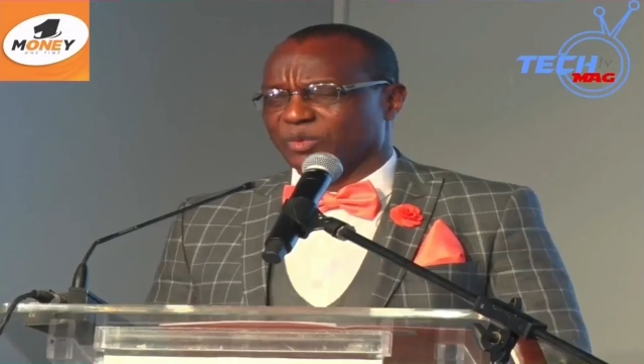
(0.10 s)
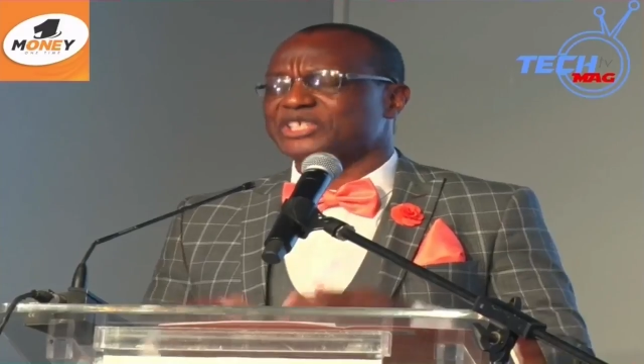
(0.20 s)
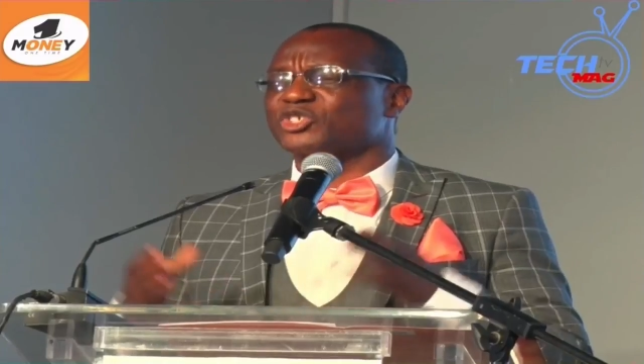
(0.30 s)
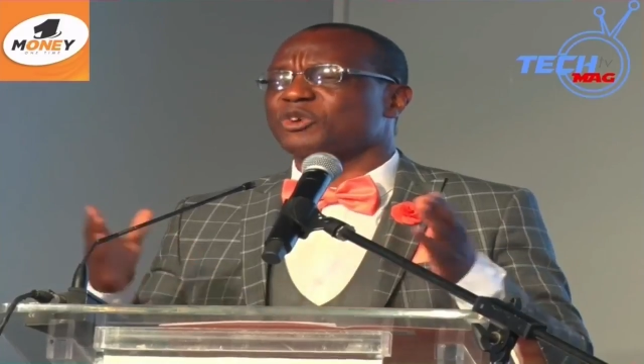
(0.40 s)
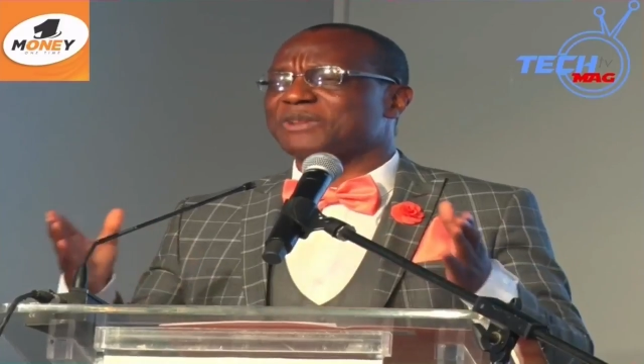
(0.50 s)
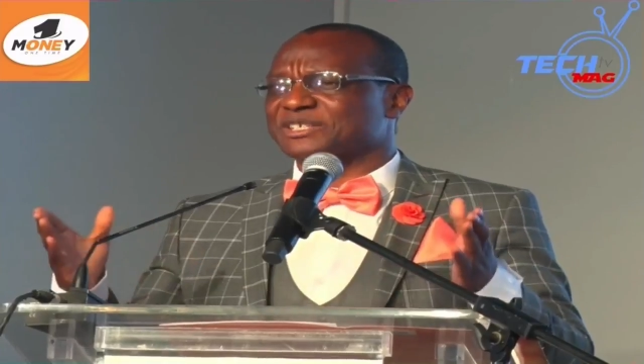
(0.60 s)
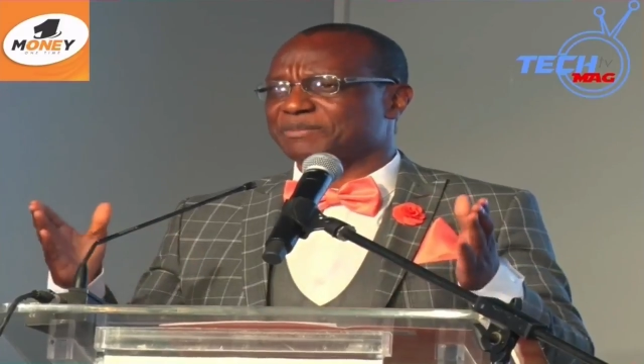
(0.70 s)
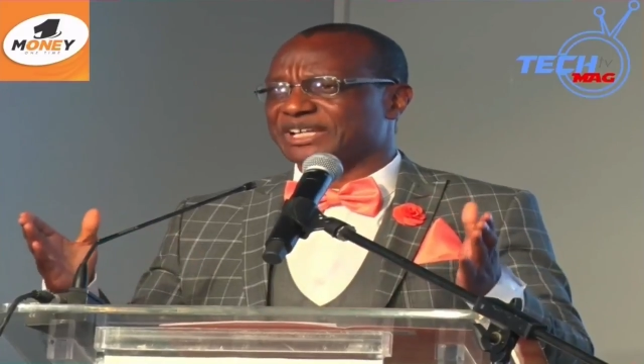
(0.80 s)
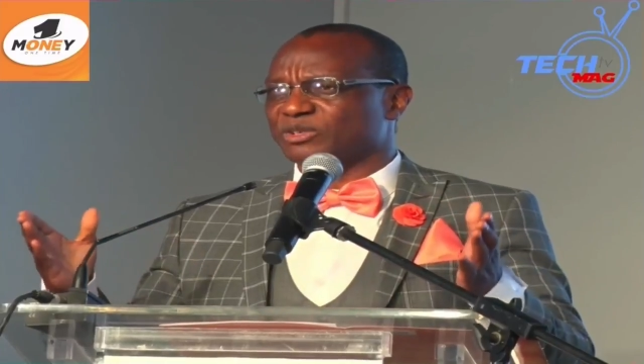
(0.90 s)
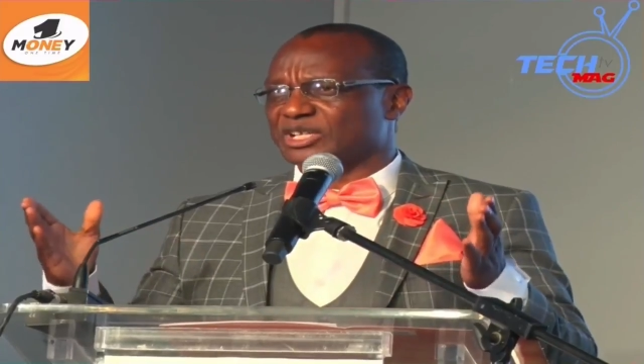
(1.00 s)
where so much
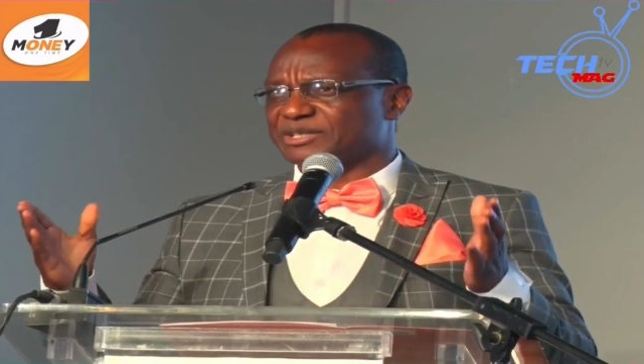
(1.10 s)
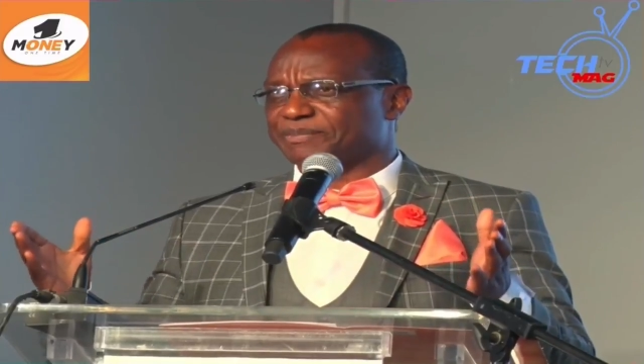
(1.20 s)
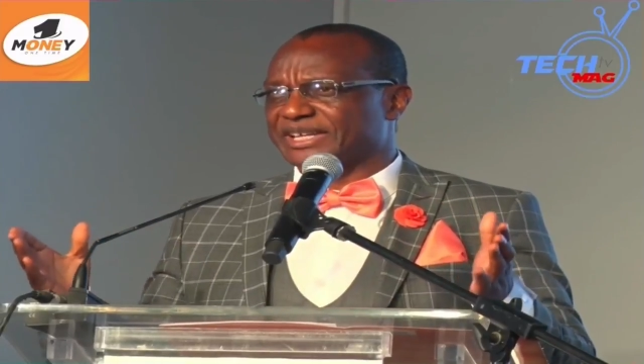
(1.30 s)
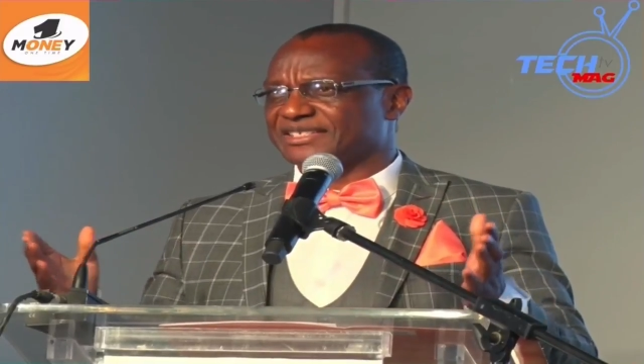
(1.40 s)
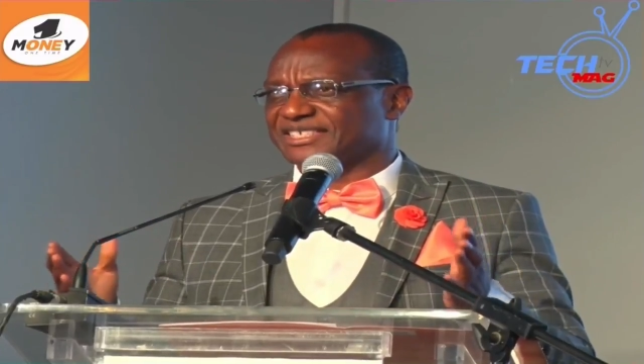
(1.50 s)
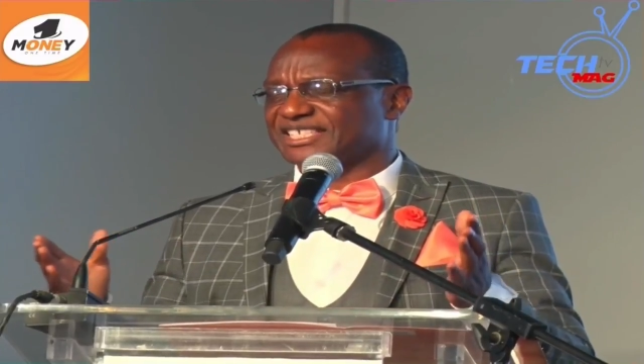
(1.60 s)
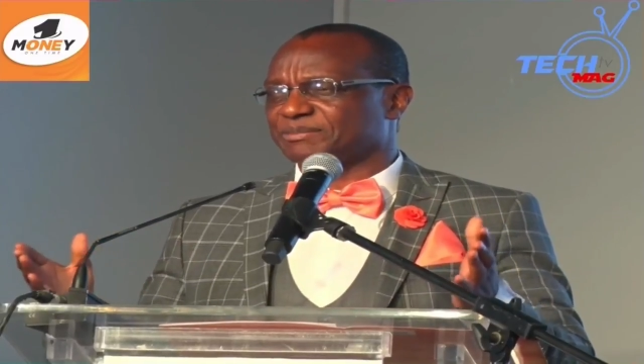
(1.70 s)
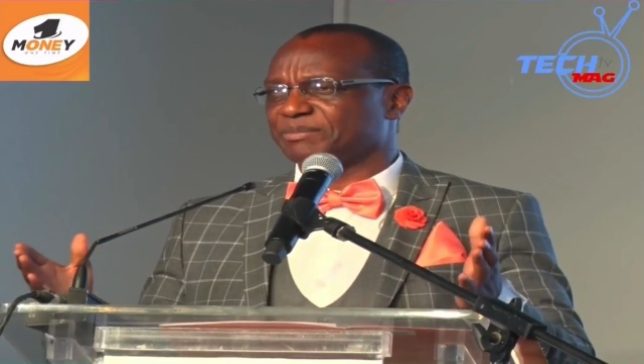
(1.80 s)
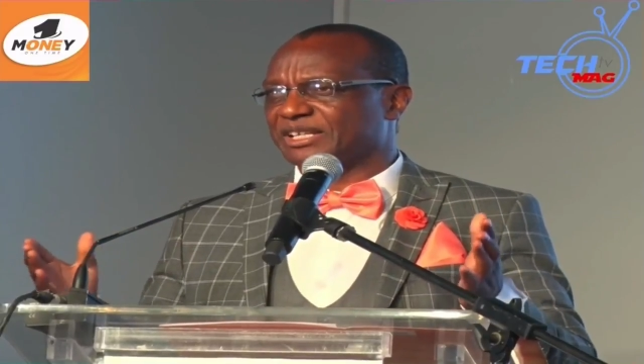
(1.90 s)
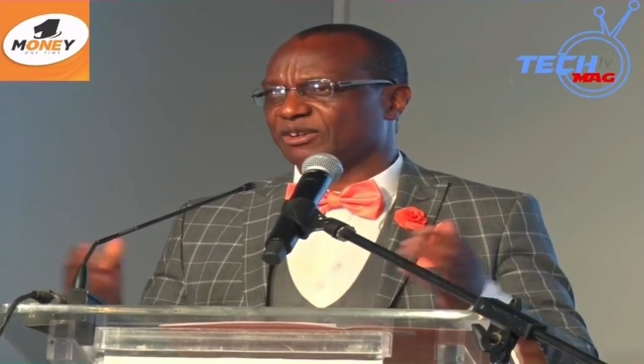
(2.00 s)
money was spent, 6
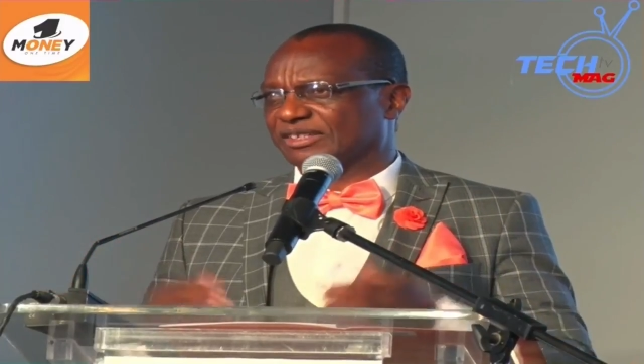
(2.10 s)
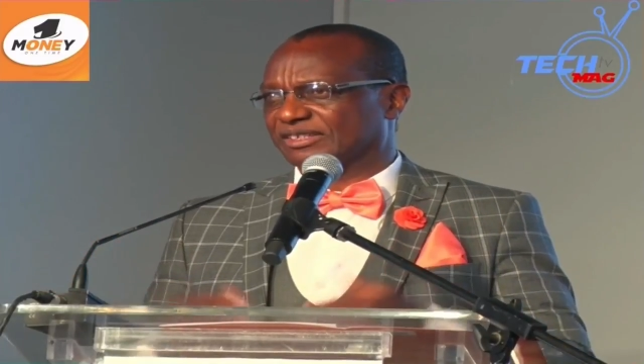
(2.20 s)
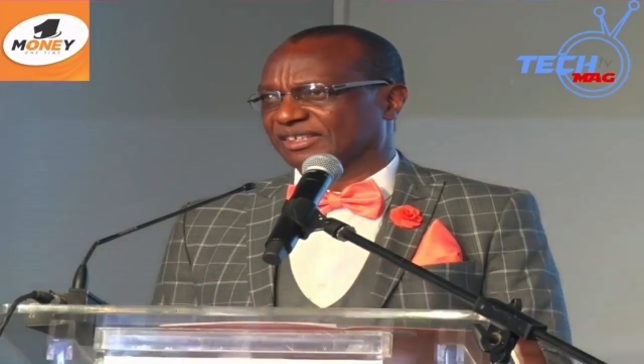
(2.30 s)
million,